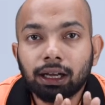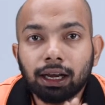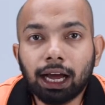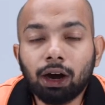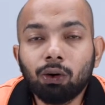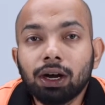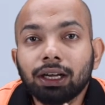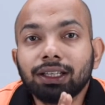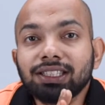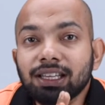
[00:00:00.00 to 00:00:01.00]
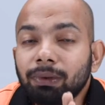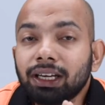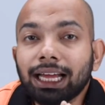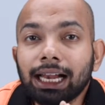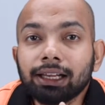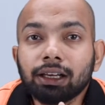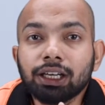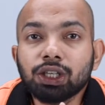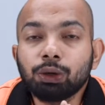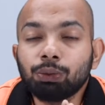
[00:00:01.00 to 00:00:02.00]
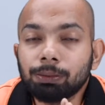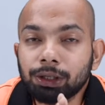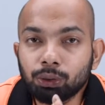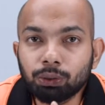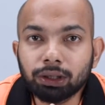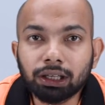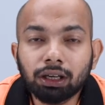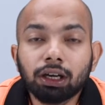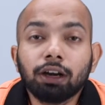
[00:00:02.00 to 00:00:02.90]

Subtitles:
Now, the similar calculation will be doing